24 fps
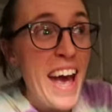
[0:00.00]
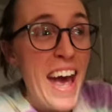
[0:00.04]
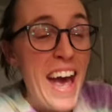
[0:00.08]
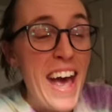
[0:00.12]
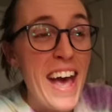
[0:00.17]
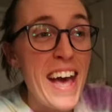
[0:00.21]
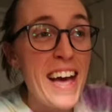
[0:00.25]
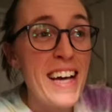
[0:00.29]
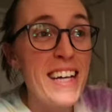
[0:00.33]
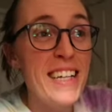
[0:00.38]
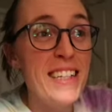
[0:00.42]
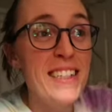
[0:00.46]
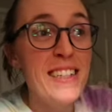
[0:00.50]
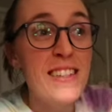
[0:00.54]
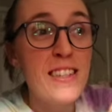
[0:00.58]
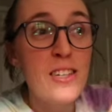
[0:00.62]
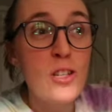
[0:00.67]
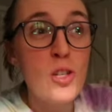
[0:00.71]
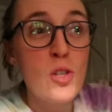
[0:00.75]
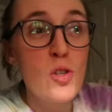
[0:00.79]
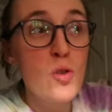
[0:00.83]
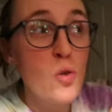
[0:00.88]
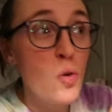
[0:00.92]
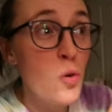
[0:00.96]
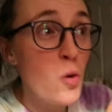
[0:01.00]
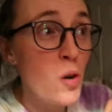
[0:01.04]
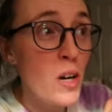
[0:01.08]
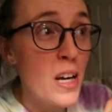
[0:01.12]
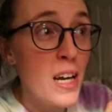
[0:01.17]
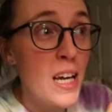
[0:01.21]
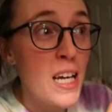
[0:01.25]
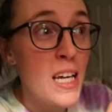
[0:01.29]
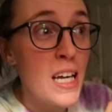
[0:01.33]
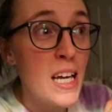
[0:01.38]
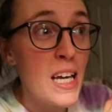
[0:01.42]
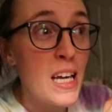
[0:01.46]
and the
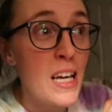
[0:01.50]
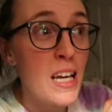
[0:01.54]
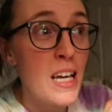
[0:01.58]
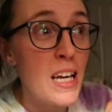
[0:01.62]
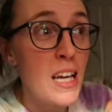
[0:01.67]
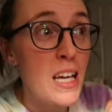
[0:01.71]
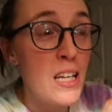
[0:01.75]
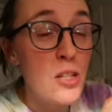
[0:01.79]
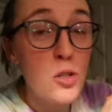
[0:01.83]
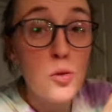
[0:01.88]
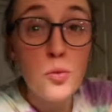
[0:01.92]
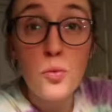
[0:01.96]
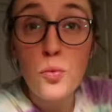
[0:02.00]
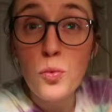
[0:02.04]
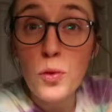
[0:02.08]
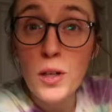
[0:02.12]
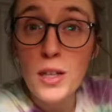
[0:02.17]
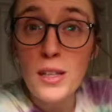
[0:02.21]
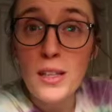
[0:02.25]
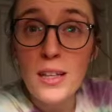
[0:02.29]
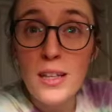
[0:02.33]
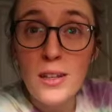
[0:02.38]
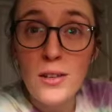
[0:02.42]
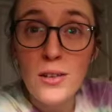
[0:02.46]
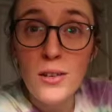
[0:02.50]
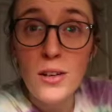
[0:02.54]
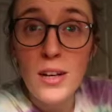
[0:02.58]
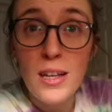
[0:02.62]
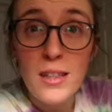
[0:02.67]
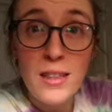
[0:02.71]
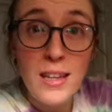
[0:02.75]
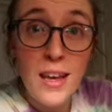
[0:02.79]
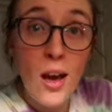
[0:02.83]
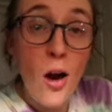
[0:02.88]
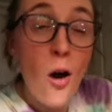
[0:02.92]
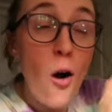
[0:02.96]
story is really
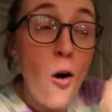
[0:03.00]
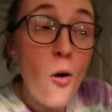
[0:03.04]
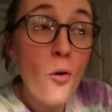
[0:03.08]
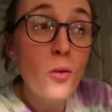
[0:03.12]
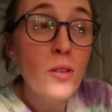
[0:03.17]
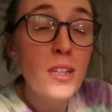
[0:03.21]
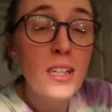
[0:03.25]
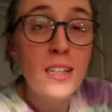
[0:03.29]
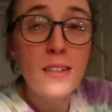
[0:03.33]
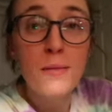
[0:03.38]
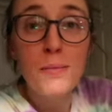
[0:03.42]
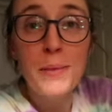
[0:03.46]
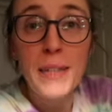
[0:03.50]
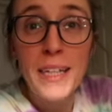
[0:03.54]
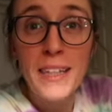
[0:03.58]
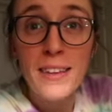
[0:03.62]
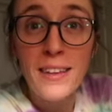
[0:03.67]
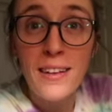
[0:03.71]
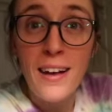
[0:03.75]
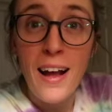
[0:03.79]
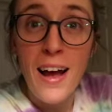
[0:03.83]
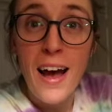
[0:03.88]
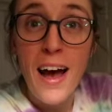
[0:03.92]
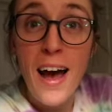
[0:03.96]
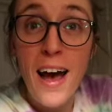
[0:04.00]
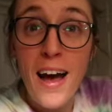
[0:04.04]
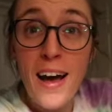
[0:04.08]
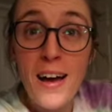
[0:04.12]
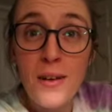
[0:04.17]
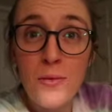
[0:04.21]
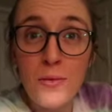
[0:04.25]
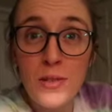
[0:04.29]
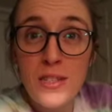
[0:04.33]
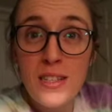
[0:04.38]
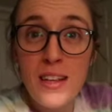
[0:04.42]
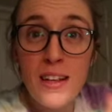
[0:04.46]
good. The only complaint that I
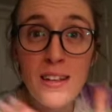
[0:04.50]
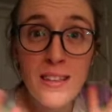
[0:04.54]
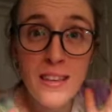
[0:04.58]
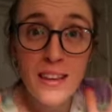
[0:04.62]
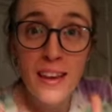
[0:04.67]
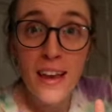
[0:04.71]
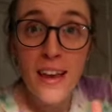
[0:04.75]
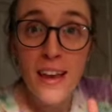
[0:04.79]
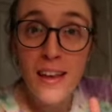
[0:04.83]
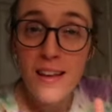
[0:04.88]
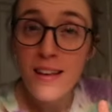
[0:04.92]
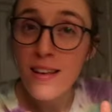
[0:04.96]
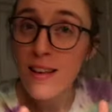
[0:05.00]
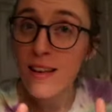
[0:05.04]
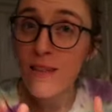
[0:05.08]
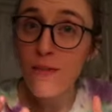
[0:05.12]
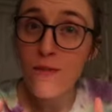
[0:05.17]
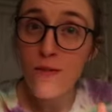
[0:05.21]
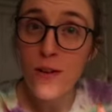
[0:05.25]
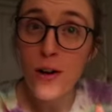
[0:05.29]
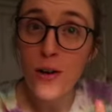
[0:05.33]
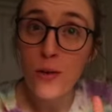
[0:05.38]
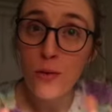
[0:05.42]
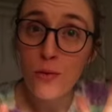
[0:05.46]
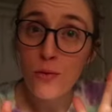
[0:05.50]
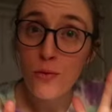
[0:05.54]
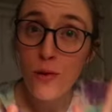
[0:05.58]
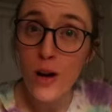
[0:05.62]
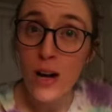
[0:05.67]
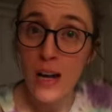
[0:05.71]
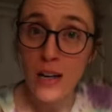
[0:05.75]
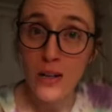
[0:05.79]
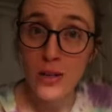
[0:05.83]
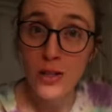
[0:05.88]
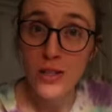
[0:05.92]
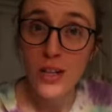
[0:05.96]
had was that the ending felt
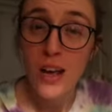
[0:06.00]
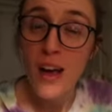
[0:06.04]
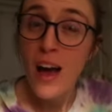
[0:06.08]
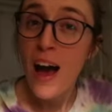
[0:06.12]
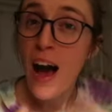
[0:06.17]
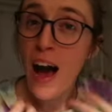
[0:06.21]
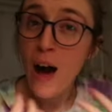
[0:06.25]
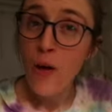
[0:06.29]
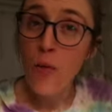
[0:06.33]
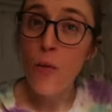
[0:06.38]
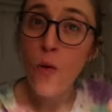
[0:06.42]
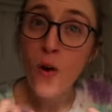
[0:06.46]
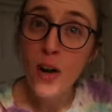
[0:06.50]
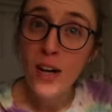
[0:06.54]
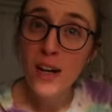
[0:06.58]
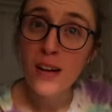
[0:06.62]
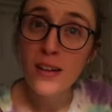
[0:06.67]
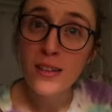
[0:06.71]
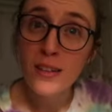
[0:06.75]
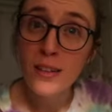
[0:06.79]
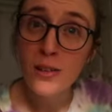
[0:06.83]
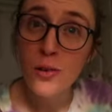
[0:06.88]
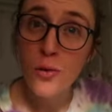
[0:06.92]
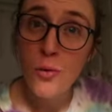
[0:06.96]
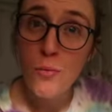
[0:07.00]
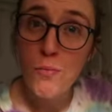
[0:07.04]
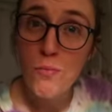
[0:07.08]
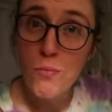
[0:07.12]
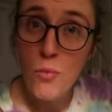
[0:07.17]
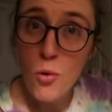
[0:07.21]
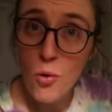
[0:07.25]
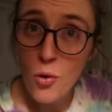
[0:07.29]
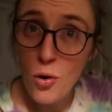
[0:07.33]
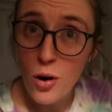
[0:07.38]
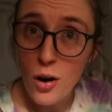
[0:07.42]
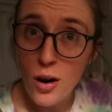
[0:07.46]
rushed. I wanted a little
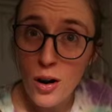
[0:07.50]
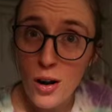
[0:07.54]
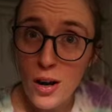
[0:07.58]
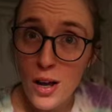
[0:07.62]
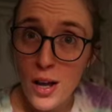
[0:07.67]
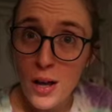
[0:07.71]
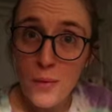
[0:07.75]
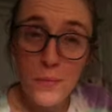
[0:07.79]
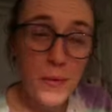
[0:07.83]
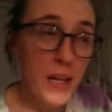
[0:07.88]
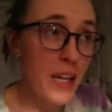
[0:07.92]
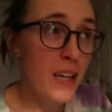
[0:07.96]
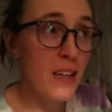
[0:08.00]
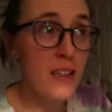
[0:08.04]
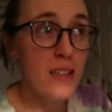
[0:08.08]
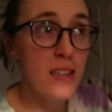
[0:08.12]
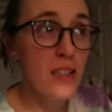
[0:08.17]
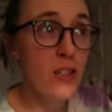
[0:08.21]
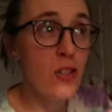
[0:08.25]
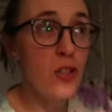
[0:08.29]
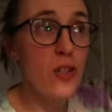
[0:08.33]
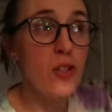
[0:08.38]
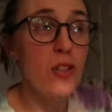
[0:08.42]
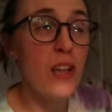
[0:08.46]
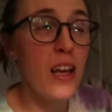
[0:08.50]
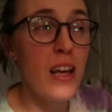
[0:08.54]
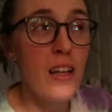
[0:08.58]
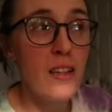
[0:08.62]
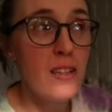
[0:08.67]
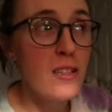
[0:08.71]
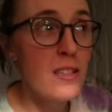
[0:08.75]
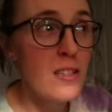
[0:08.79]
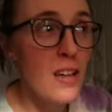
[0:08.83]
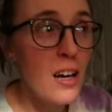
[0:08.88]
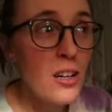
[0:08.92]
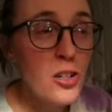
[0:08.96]
more because this
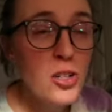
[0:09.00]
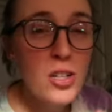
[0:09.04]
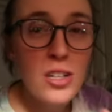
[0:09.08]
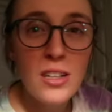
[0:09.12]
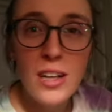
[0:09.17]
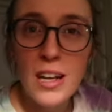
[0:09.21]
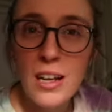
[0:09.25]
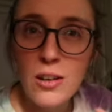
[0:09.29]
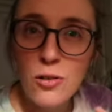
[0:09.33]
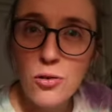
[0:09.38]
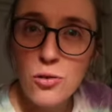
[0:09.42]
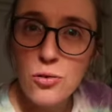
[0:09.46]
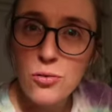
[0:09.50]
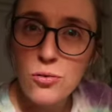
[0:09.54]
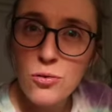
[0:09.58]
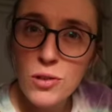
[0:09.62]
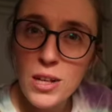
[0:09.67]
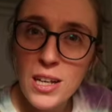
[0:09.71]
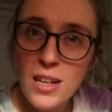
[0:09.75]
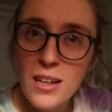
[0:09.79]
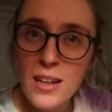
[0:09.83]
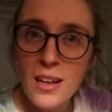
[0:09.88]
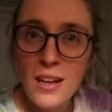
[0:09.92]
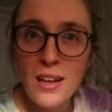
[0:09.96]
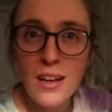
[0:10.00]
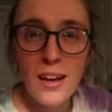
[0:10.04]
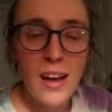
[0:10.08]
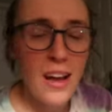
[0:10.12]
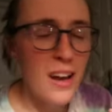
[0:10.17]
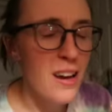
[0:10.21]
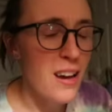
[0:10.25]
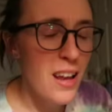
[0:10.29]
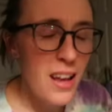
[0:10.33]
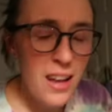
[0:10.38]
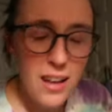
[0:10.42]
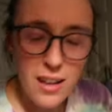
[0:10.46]
it's such an intriguing
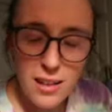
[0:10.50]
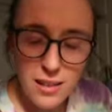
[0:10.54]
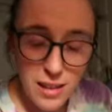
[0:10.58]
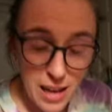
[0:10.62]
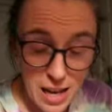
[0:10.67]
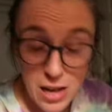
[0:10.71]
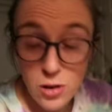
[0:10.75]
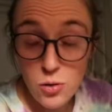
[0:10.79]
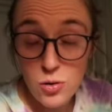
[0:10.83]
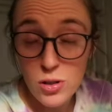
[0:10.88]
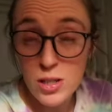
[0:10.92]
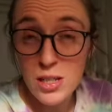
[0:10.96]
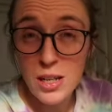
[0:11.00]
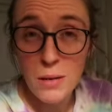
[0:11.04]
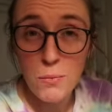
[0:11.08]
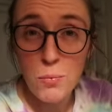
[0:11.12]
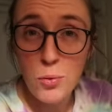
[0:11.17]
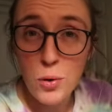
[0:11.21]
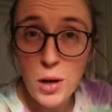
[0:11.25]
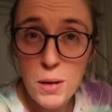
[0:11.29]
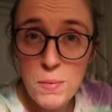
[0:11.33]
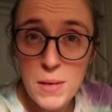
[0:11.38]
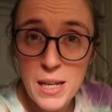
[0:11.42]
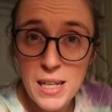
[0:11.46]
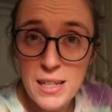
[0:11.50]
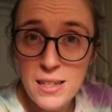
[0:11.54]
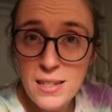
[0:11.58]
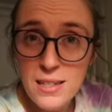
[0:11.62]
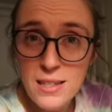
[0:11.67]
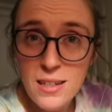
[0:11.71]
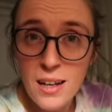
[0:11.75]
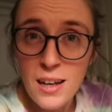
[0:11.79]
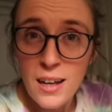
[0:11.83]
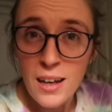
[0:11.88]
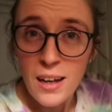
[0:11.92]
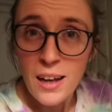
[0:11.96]
and interesting
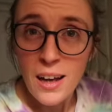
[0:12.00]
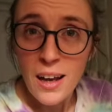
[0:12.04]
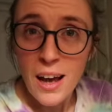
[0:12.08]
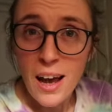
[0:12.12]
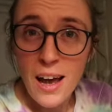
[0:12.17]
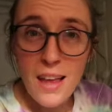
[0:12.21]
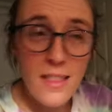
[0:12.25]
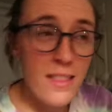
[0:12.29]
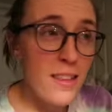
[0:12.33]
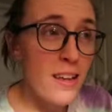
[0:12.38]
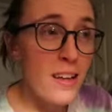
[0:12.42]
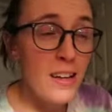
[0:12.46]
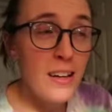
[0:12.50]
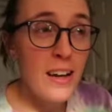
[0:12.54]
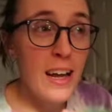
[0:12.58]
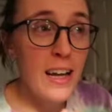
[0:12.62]
premise and then